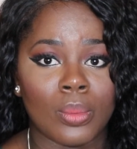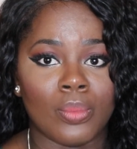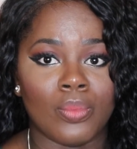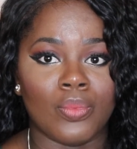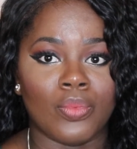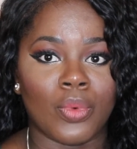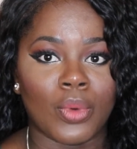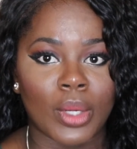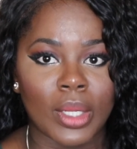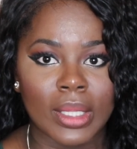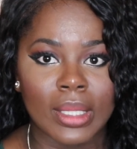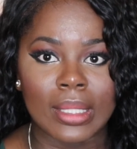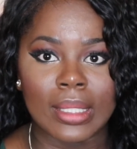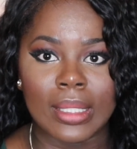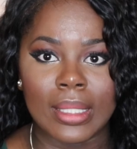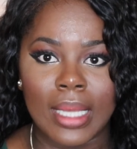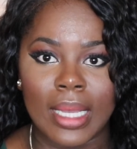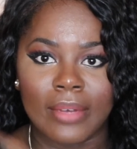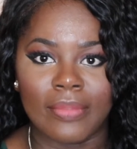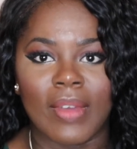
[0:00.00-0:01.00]
for
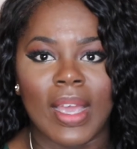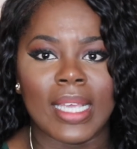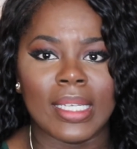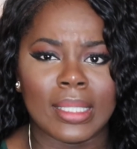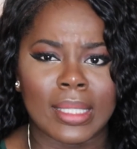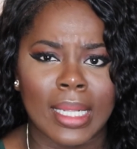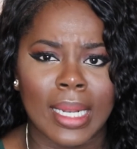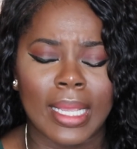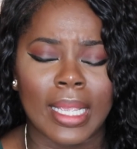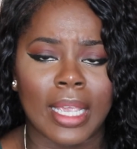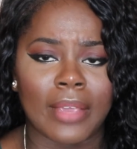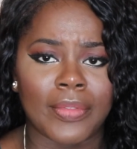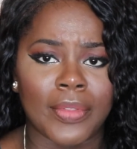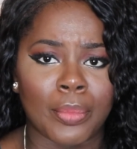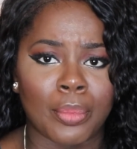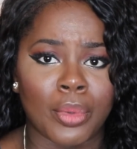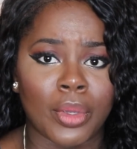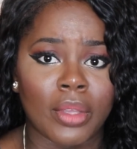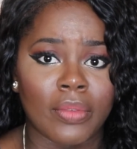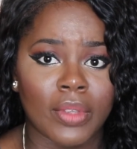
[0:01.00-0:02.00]
the advice that I gave the
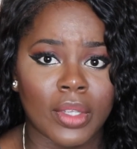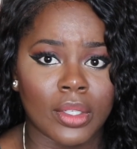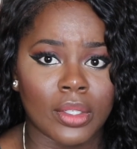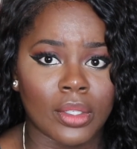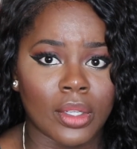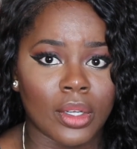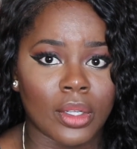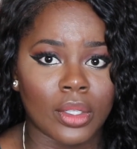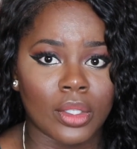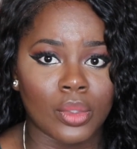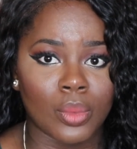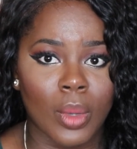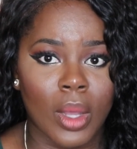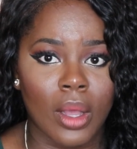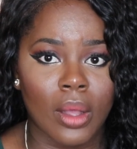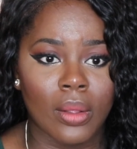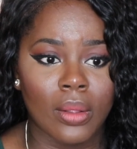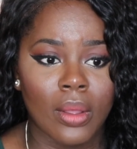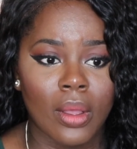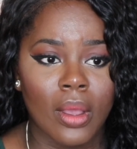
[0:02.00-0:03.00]
previous girl as
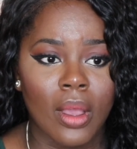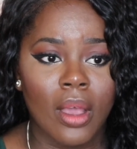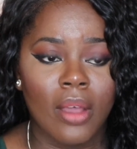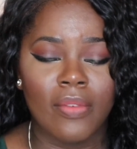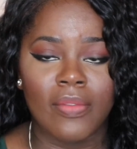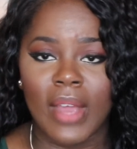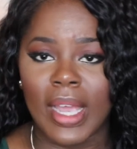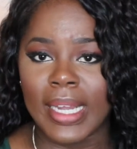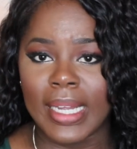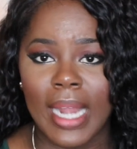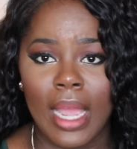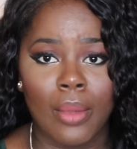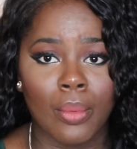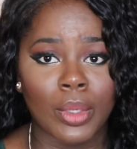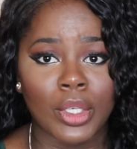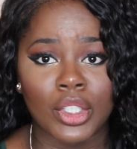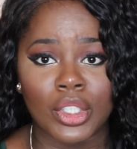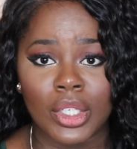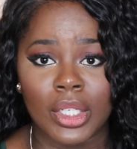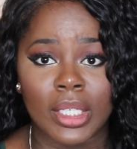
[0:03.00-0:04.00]
well. Find out
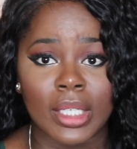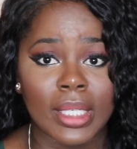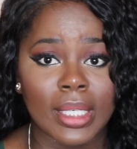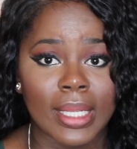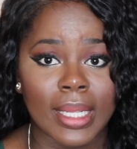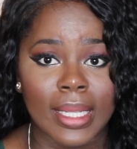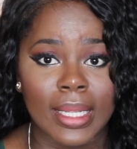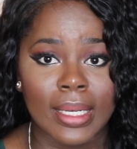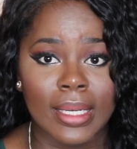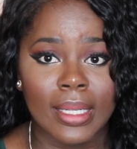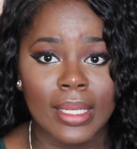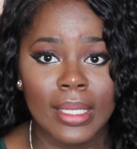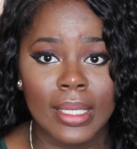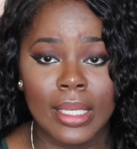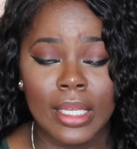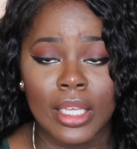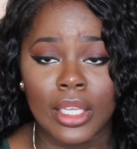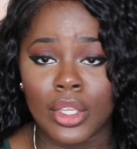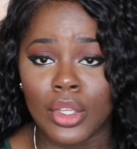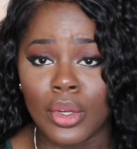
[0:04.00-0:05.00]
what you're good in.
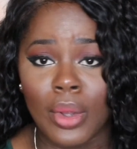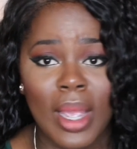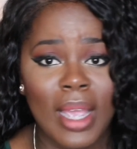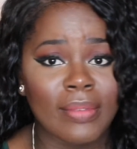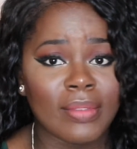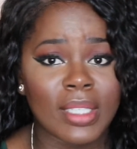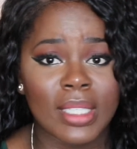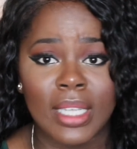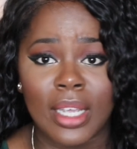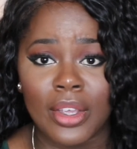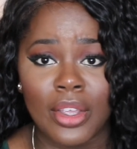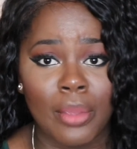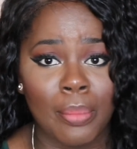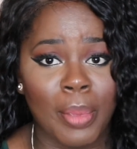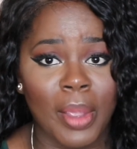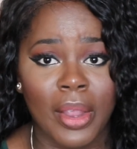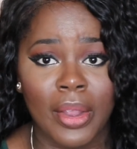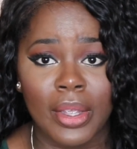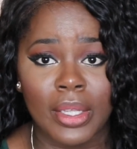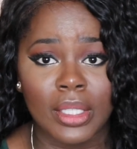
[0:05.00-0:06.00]
You don't have to tell your
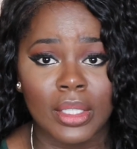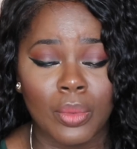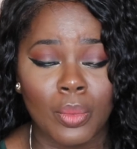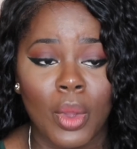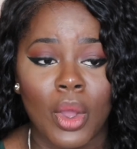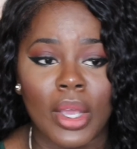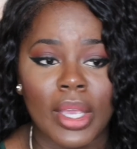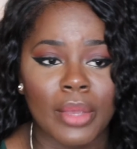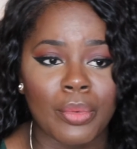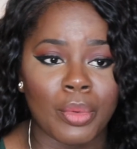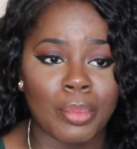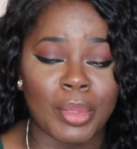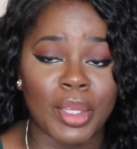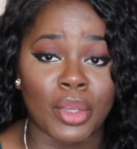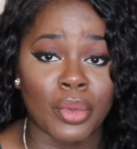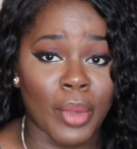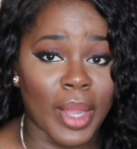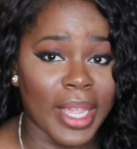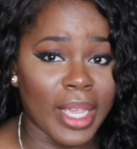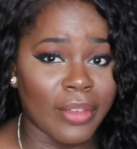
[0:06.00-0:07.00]
parents. Well, it would be
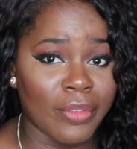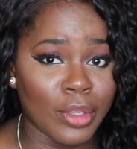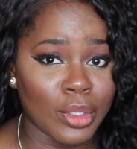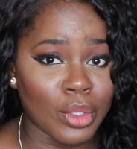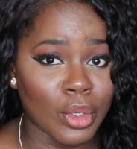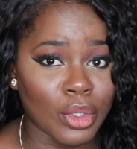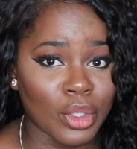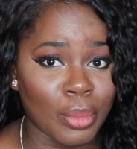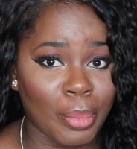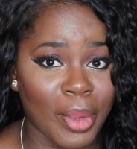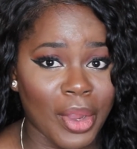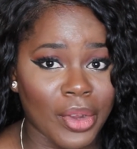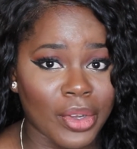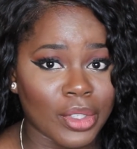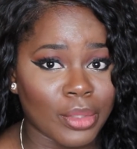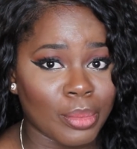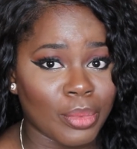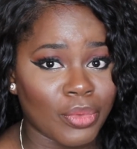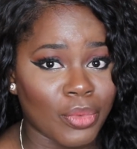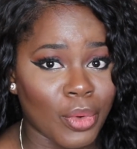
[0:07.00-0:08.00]
great if you told your
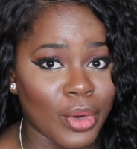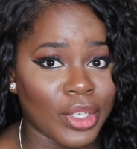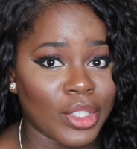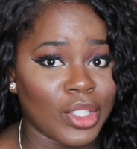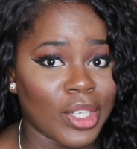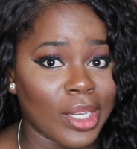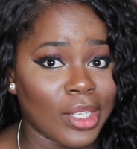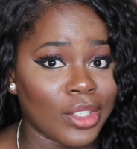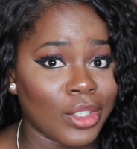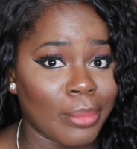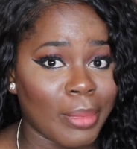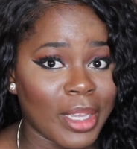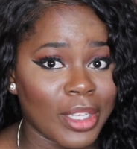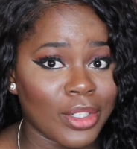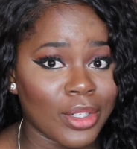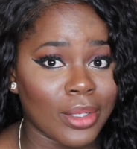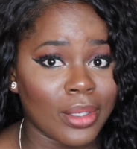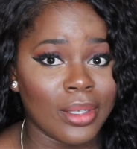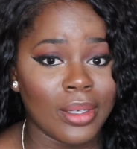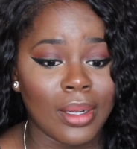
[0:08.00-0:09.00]
parents before you change your
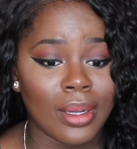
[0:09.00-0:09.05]
major,